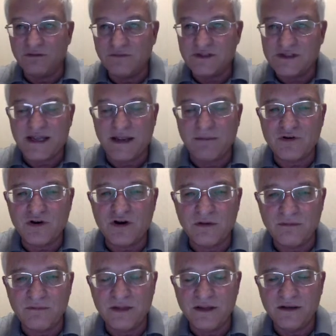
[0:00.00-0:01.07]
same
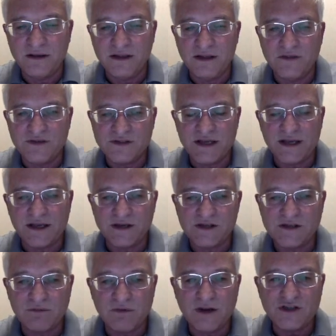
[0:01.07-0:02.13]
term in the second
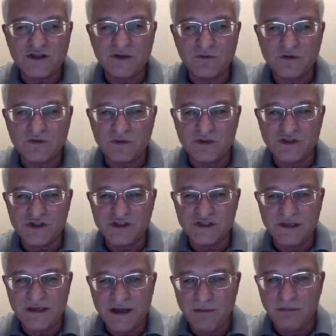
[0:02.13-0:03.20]
expression, which will
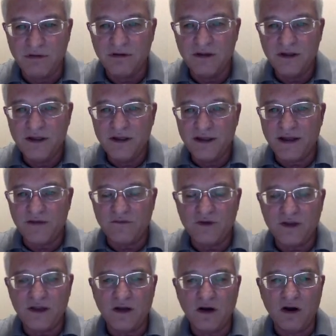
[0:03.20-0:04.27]
just double
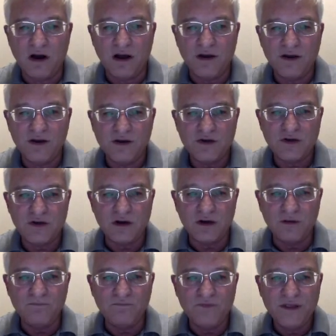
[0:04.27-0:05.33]
every odd
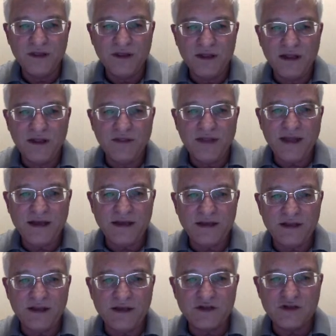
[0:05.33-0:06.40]
term. And that
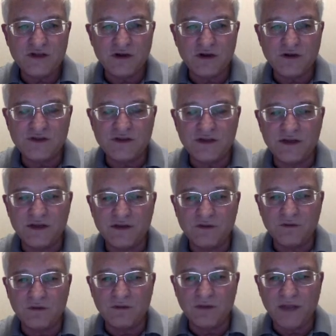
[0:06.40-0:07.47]
then turns into
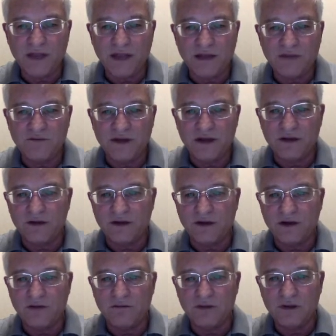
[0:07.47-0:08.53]
what we have down
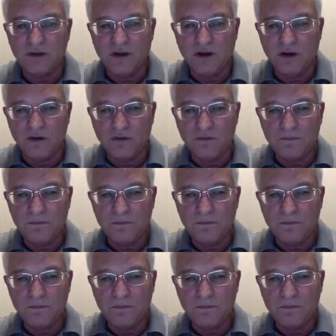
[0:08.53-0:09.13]
here below.